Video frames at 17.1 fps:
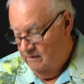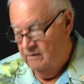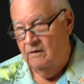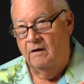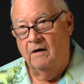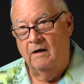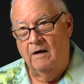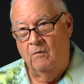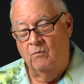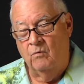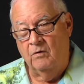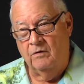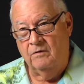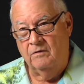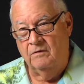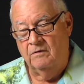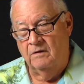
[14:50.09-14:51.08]
Uh, I
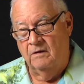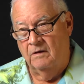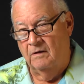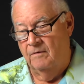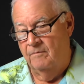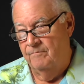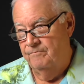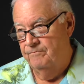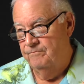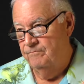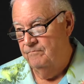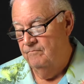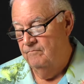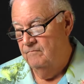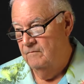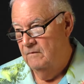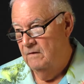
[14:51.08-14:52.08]
worked um,
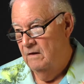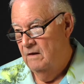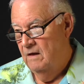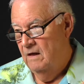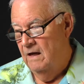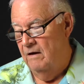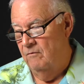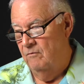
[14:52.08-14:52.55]
I